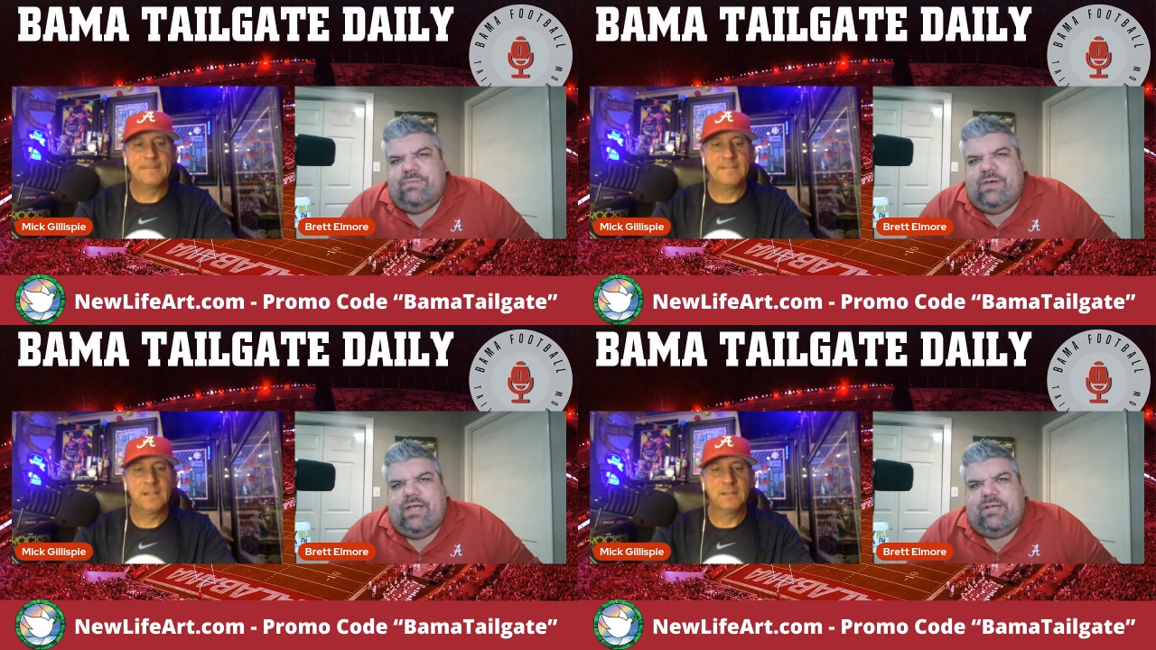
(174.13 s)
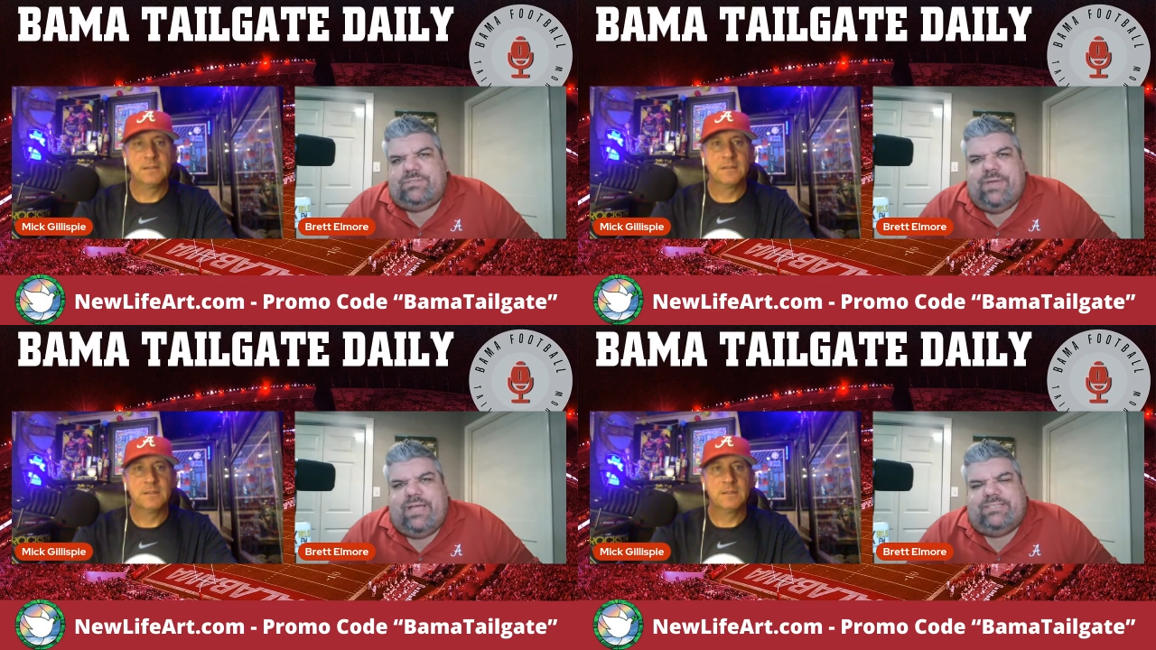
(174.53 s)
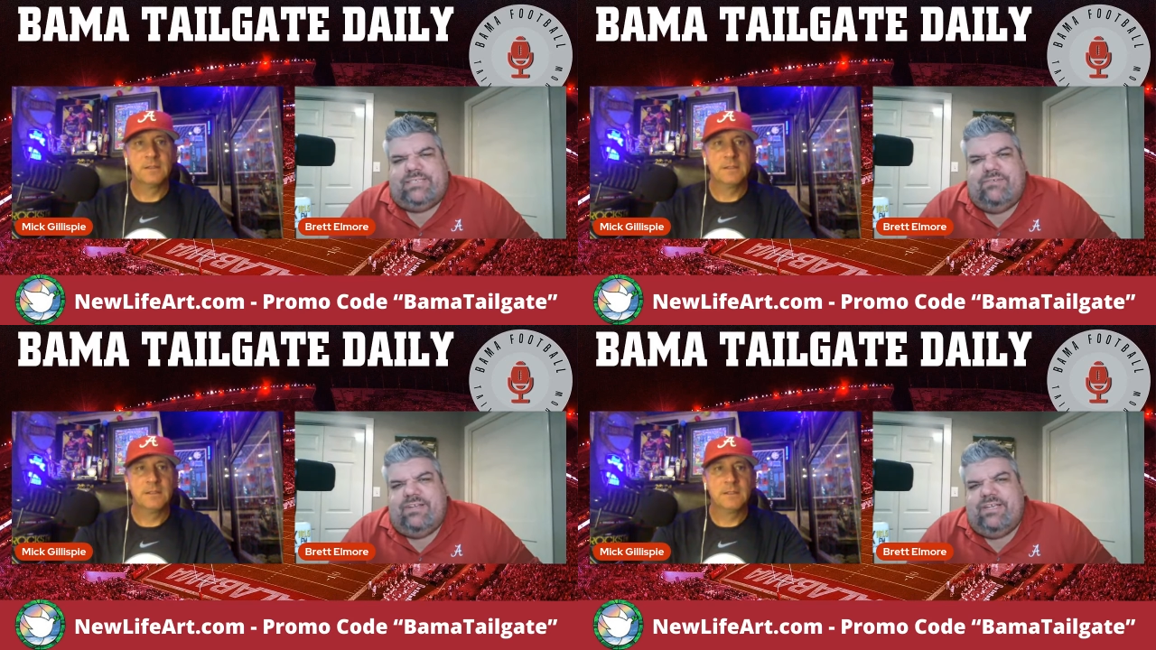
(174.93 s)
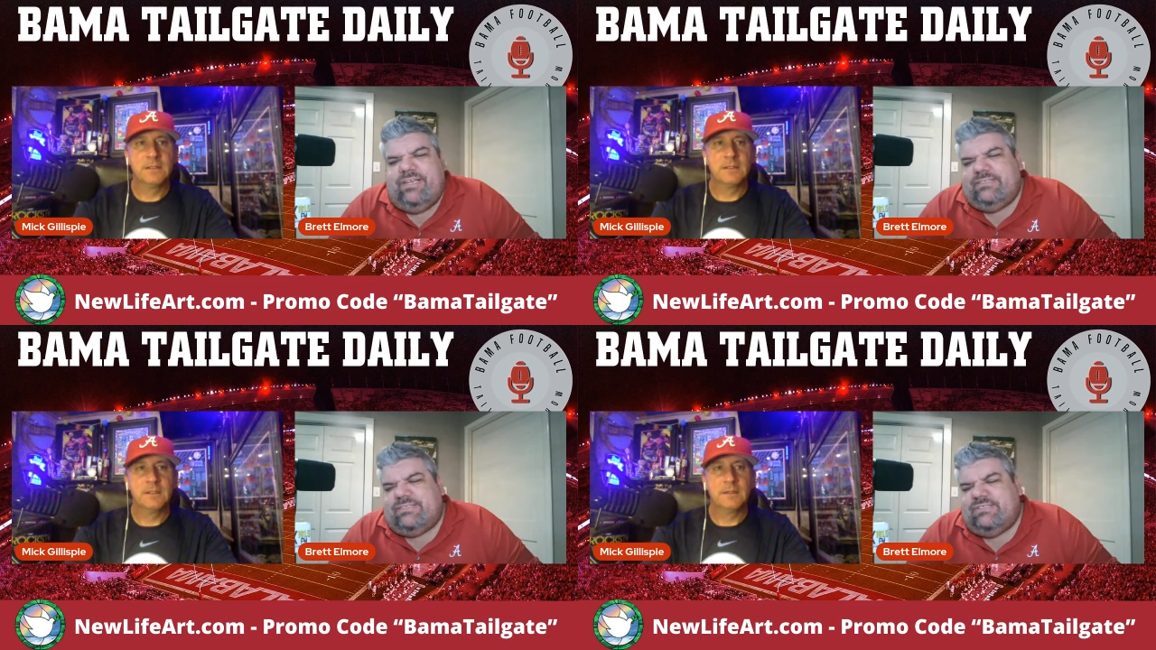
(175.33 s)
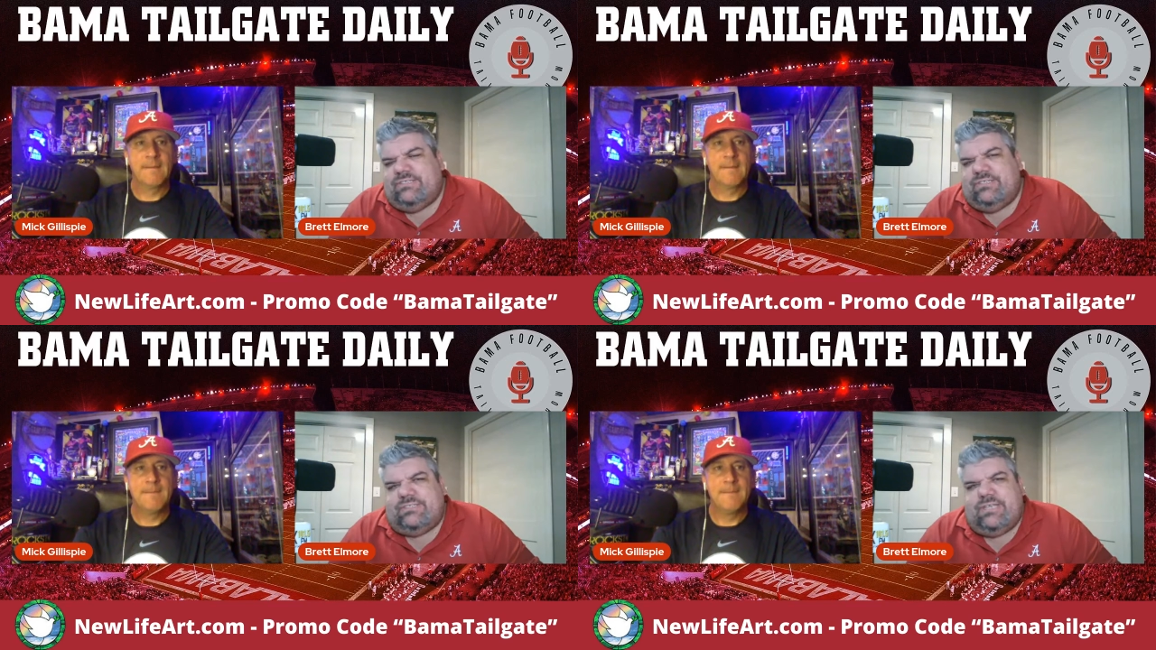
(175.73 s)
Speaker 1: They'll have some activities and
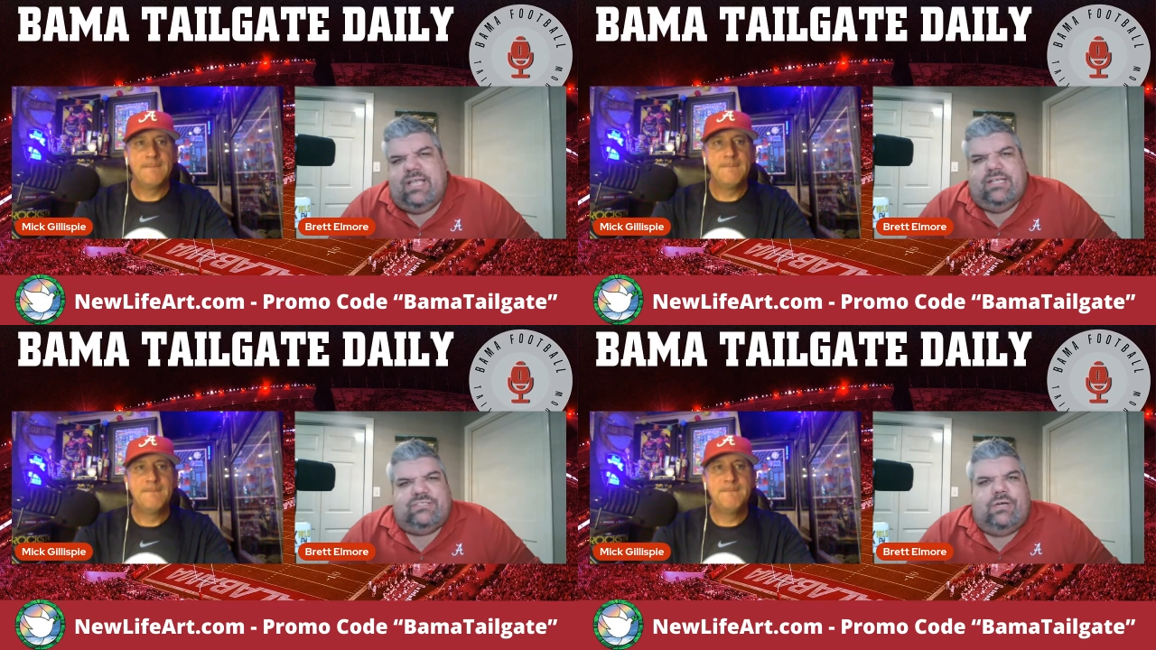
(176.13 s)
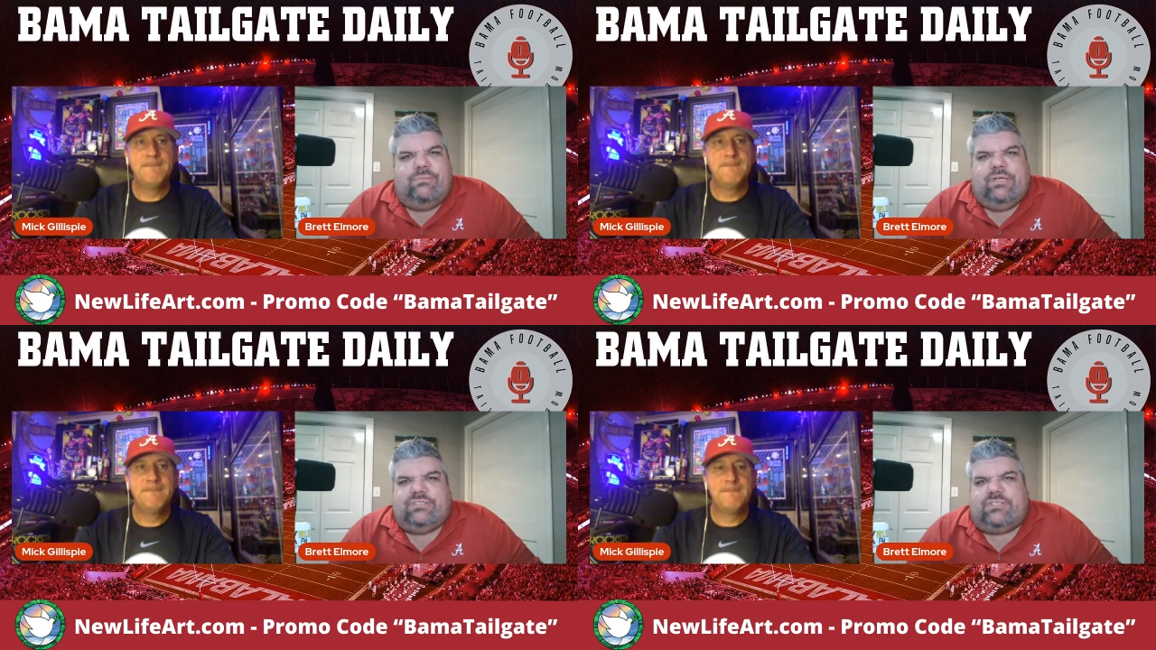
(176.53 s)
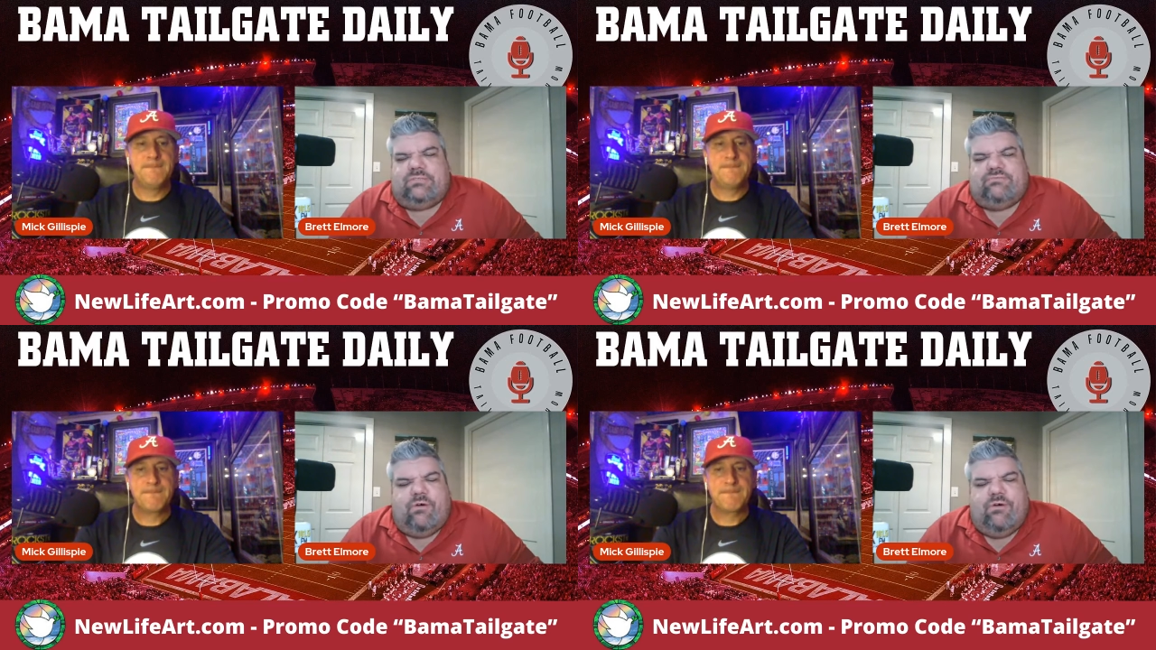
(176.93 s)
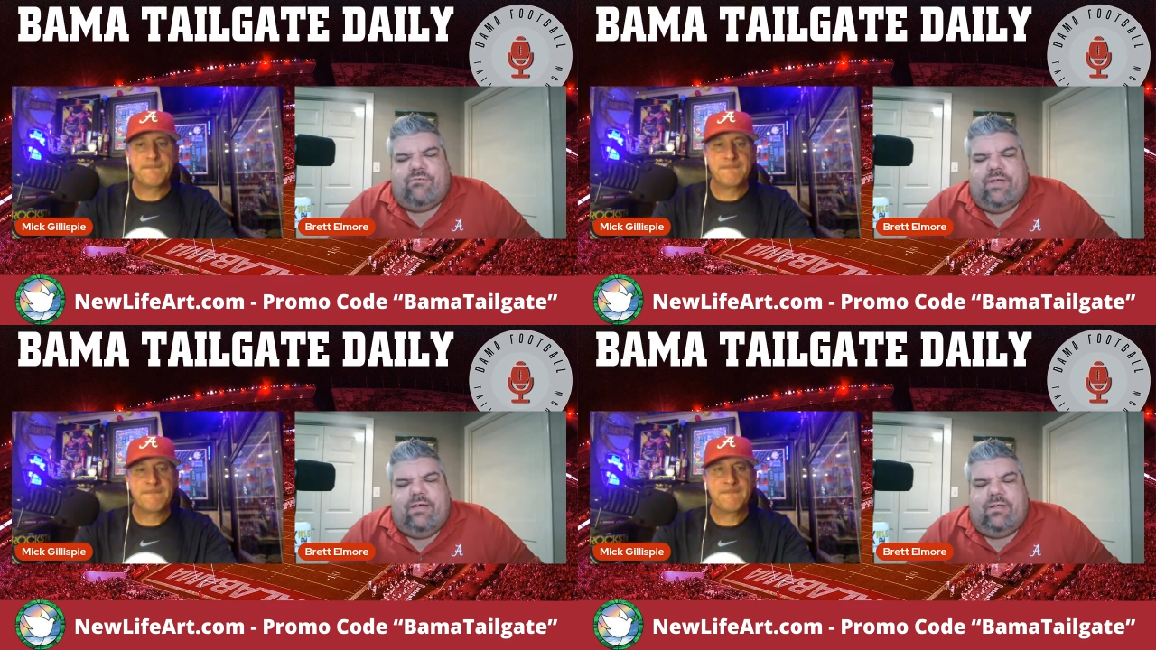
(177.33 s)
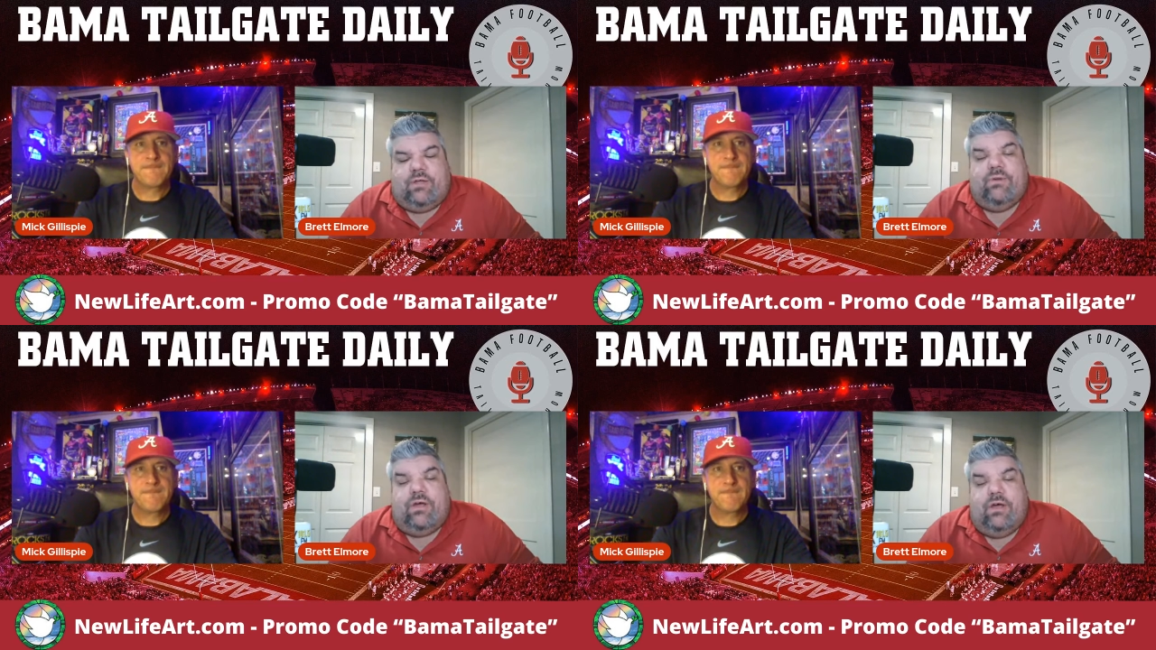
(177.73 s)
just so much stuff going
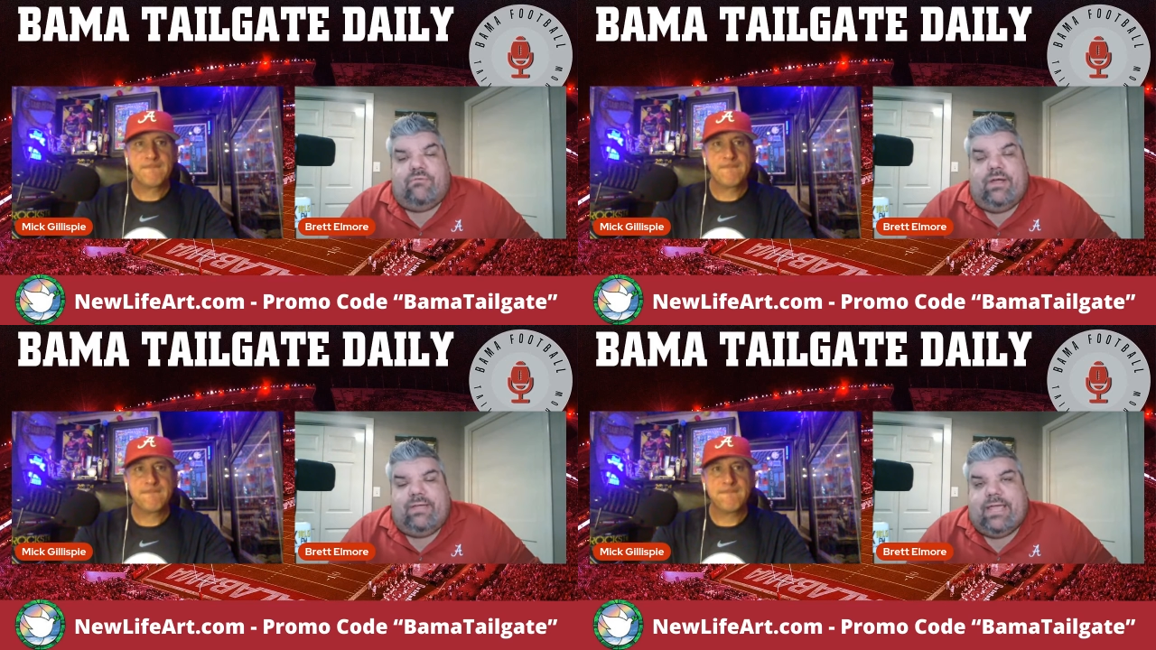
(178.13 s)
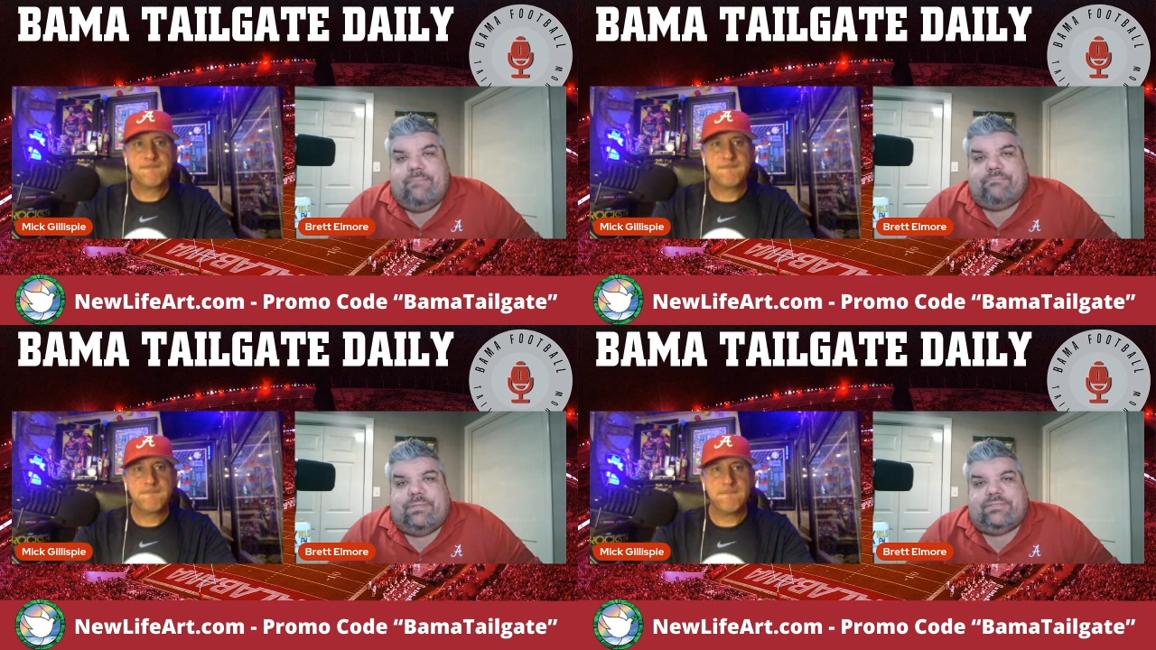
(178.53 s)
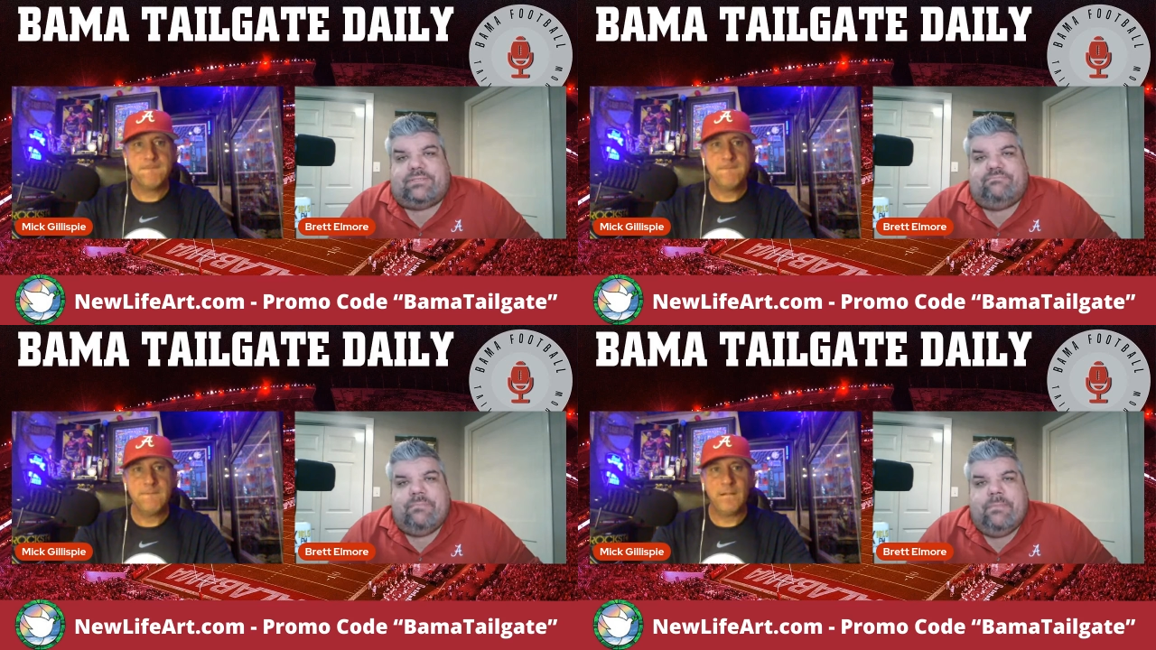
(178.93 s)
on around campus, and